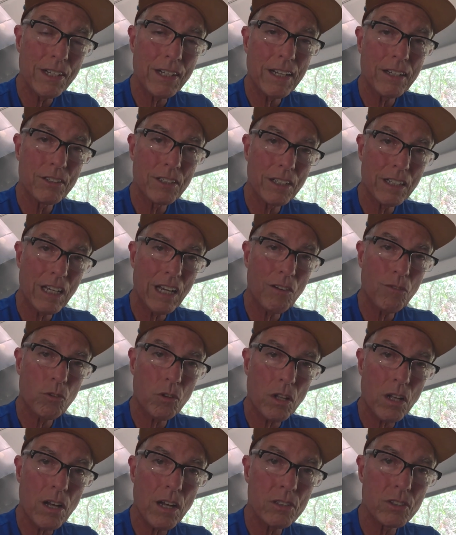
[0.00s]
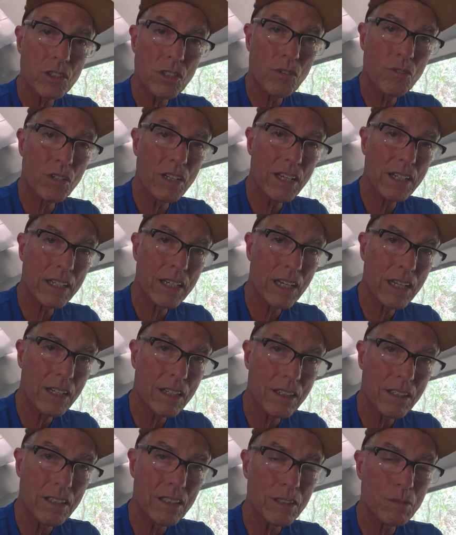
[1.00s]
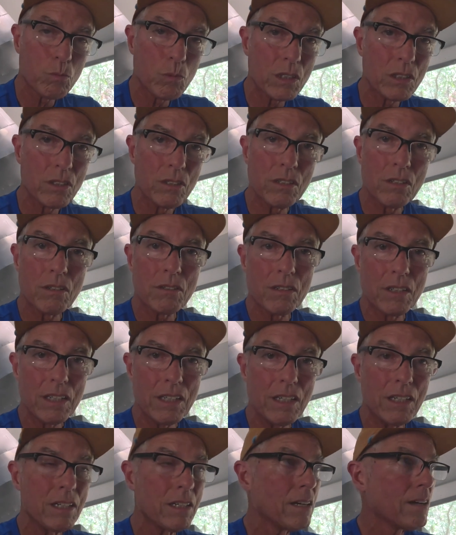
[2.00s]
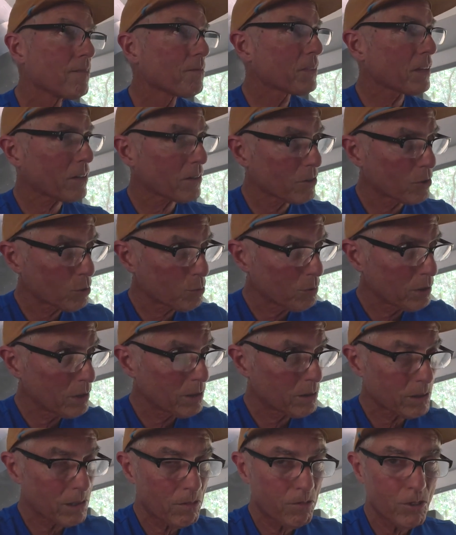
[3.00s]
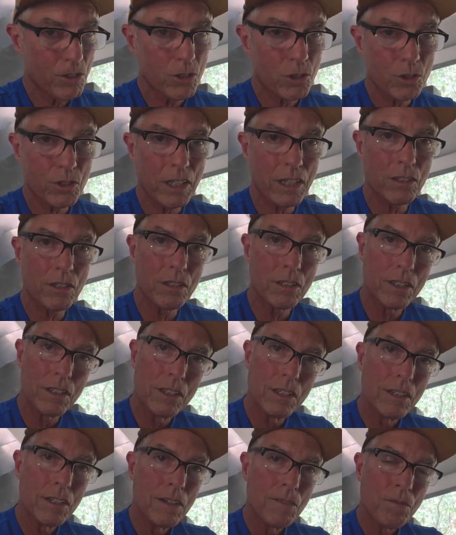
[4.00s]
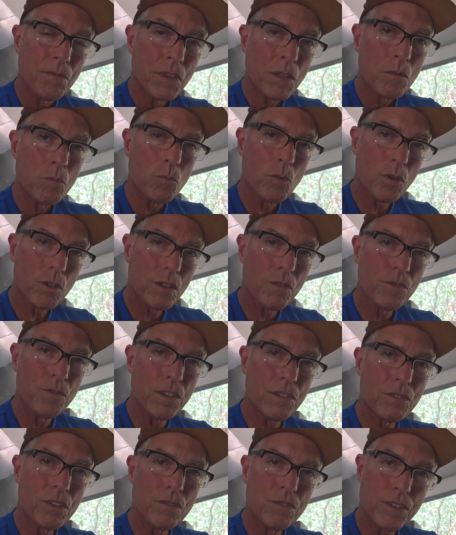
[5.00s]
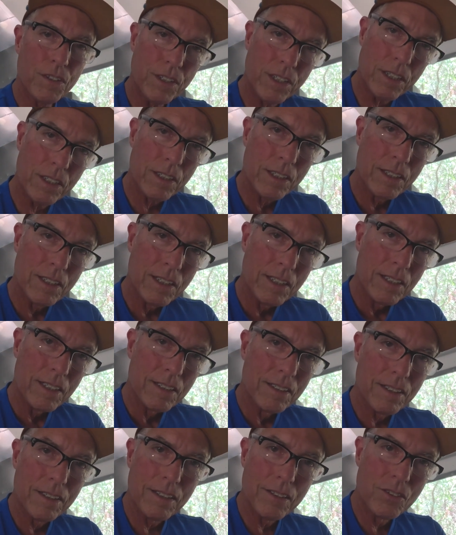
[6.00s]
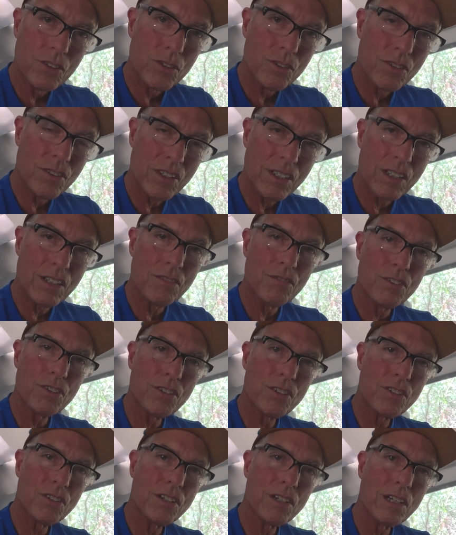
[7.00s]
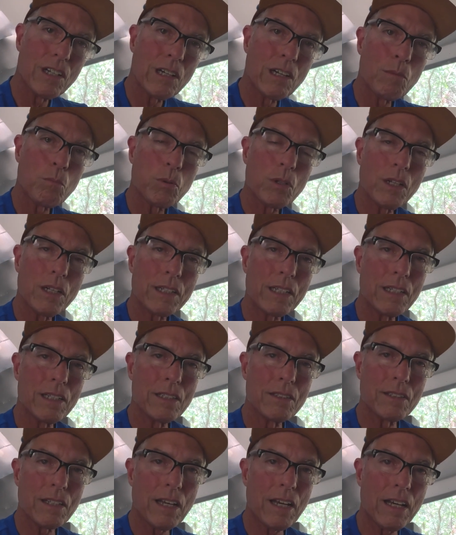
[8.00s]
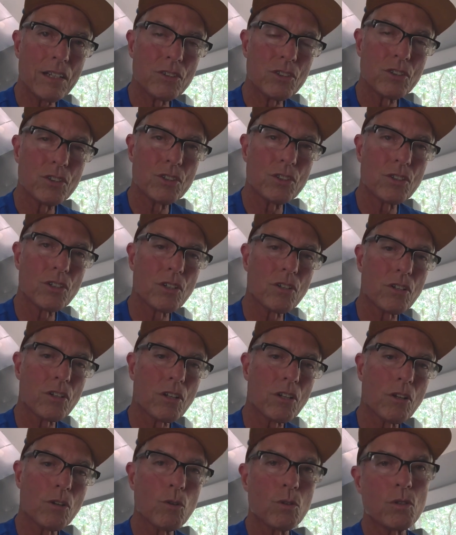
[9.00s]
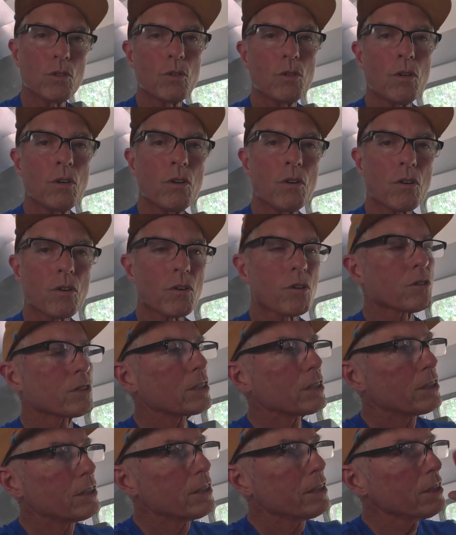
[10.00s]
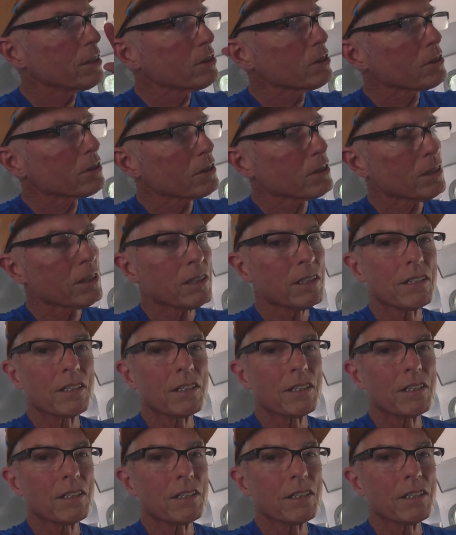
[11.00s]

Now you're going to have a loss over that kind of length, but you don't need, on a 23-foot trailer, more than 50 feet to get to any of your plug-ins at your local or distant